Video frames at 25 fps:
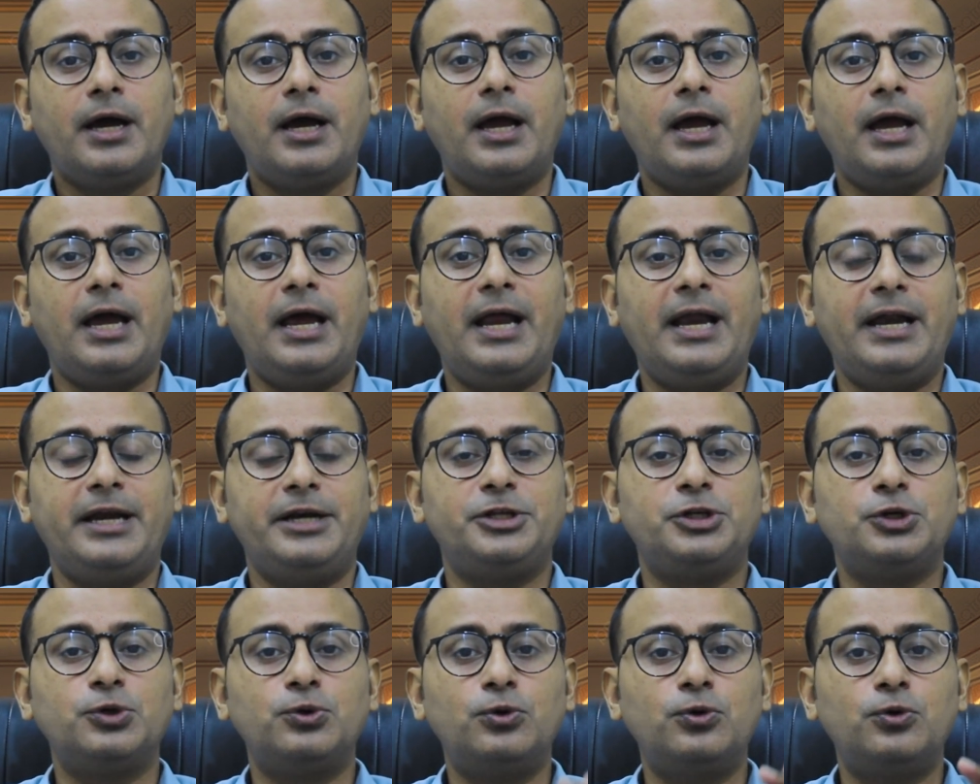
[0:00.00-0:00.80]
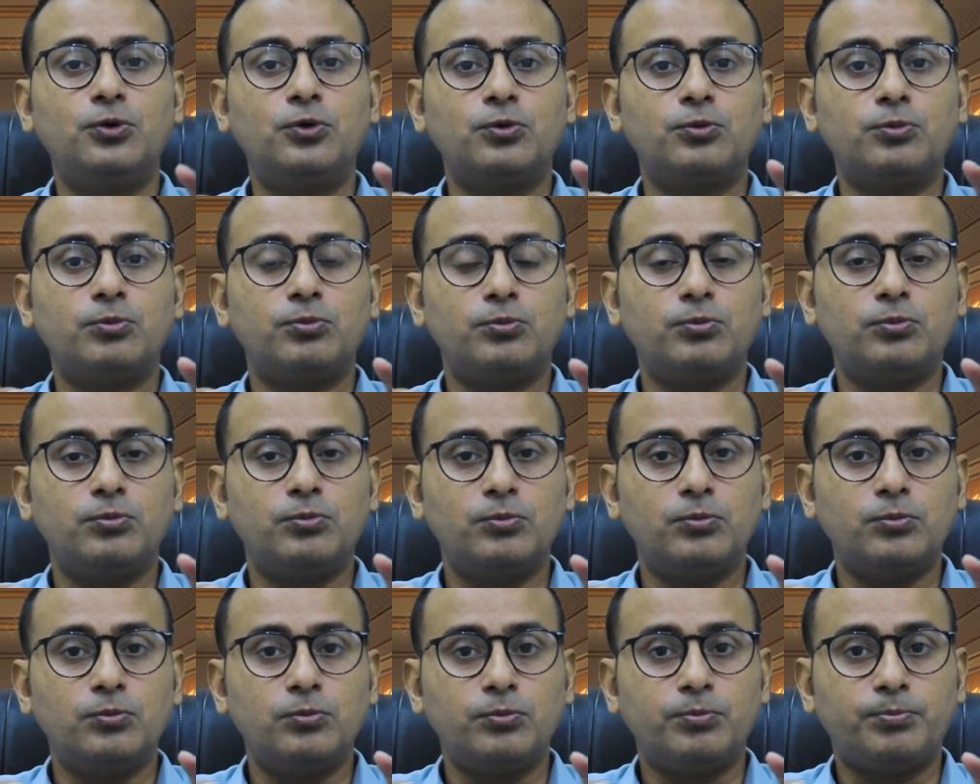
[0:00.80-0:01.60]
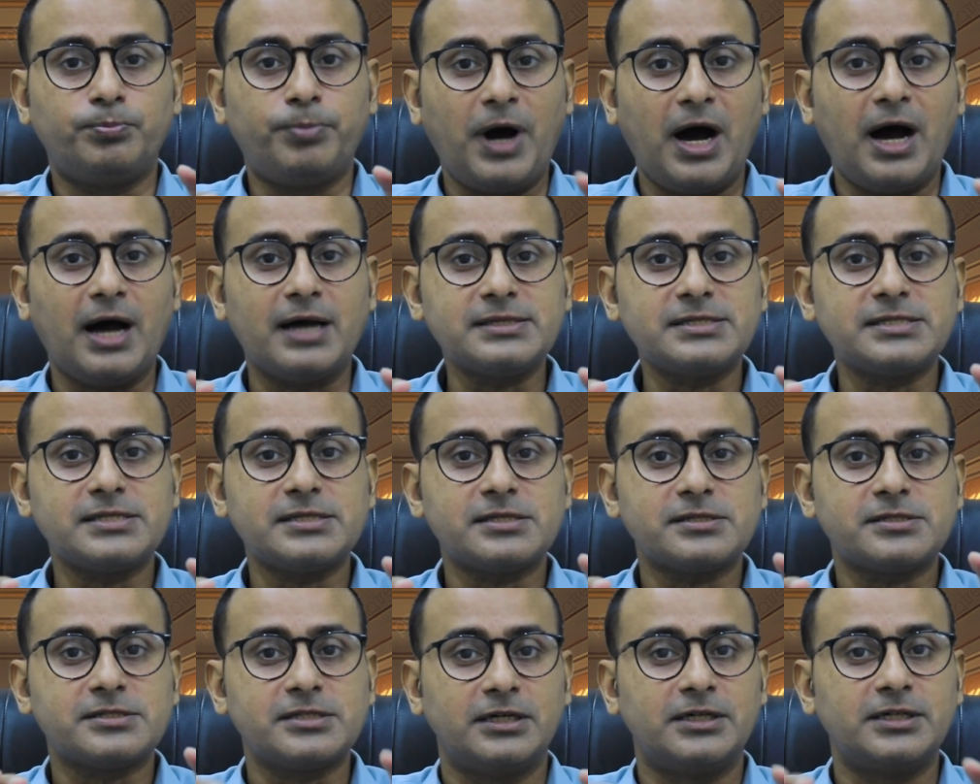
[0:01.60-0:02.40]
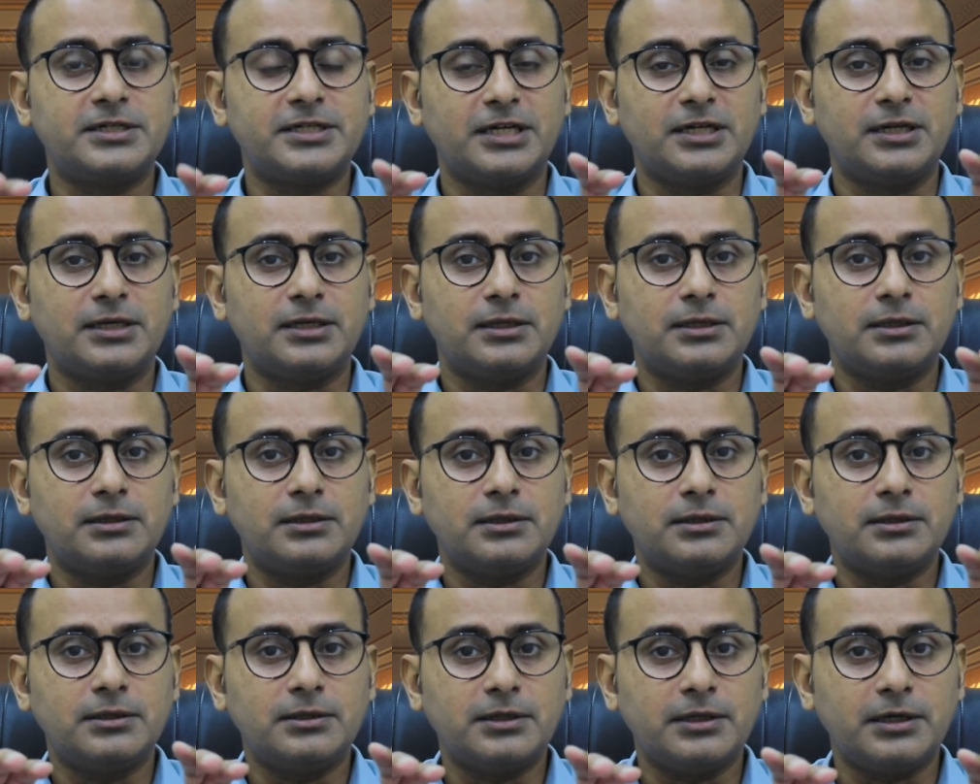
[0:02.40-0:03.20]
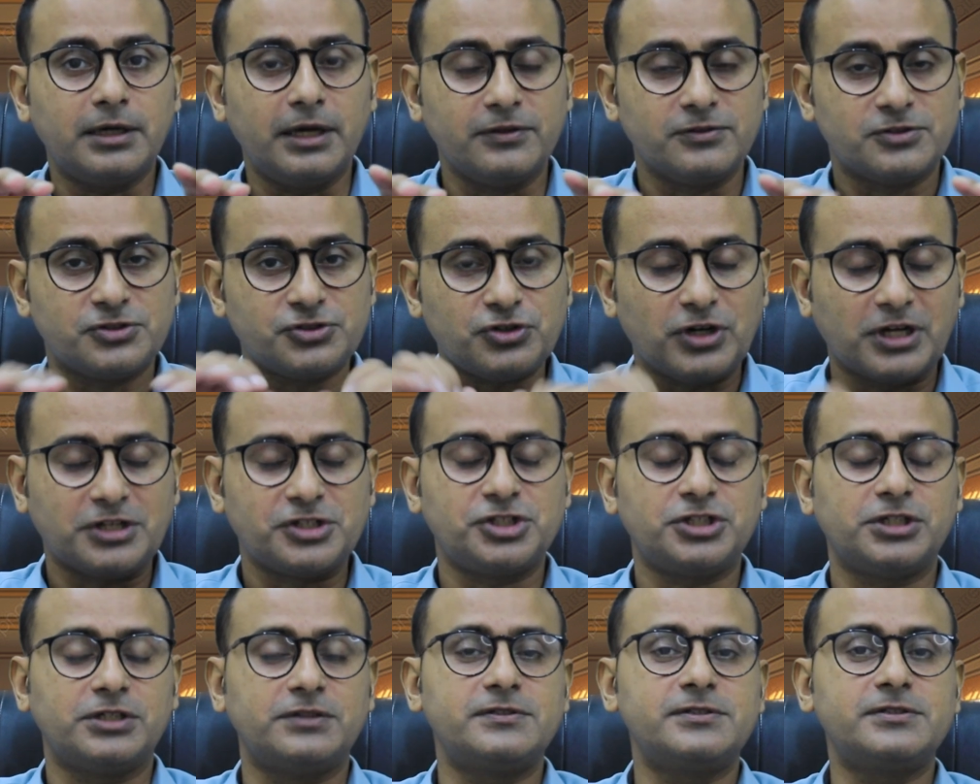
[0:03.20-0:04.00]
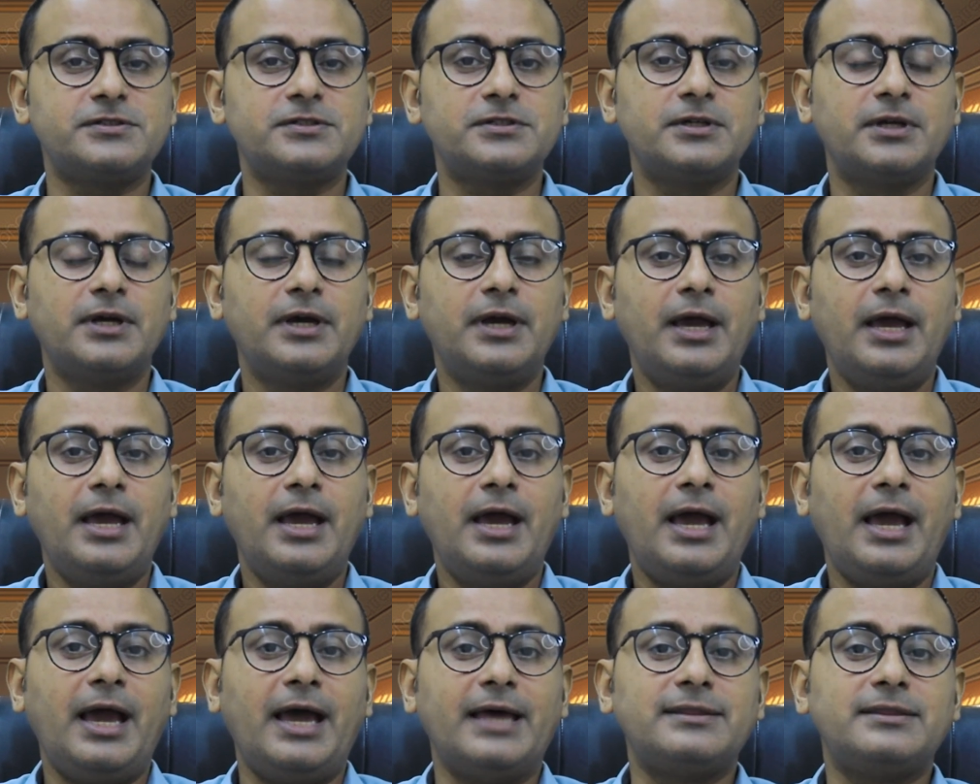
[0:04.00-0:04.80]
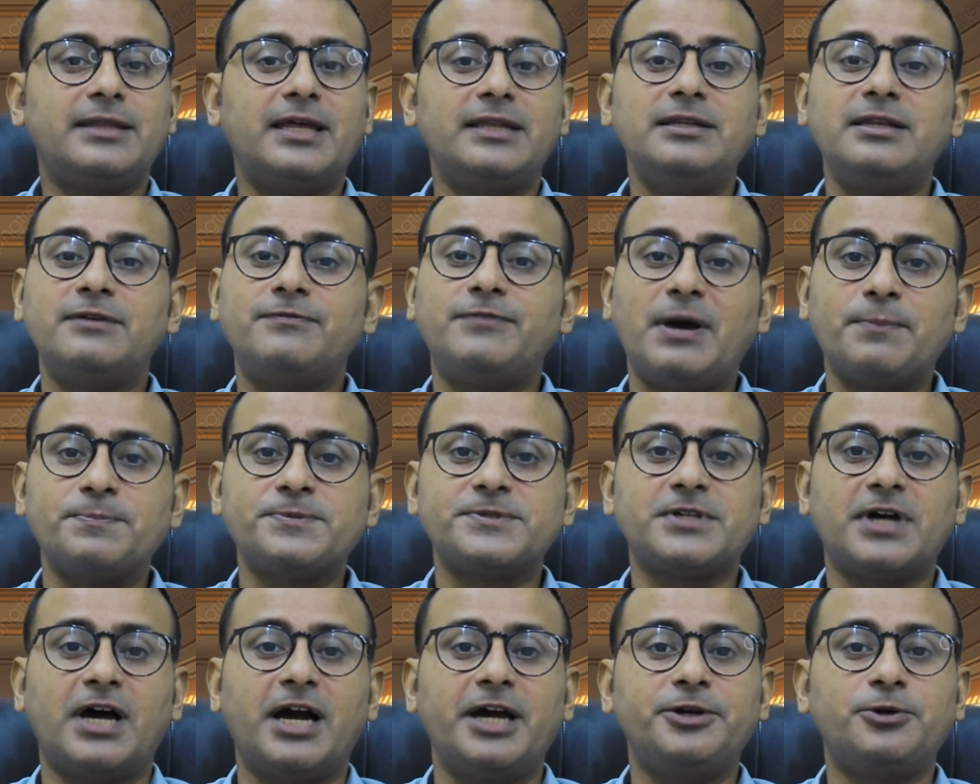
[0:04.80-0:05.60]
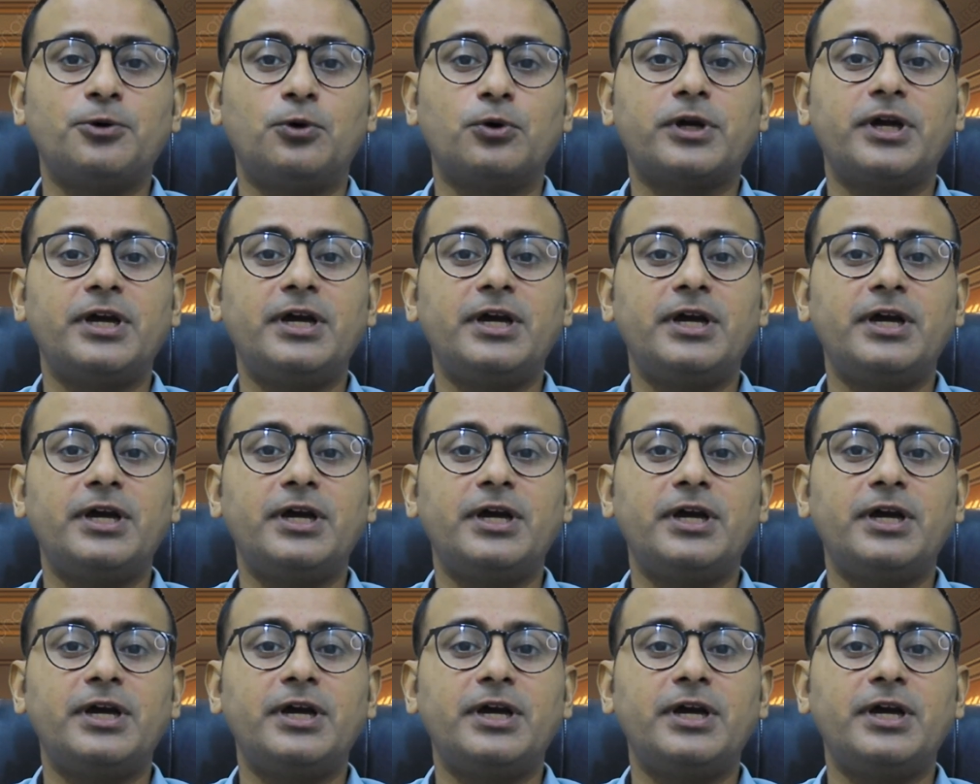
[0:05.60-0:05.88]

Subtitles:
and you pass certain instructions, and then the website,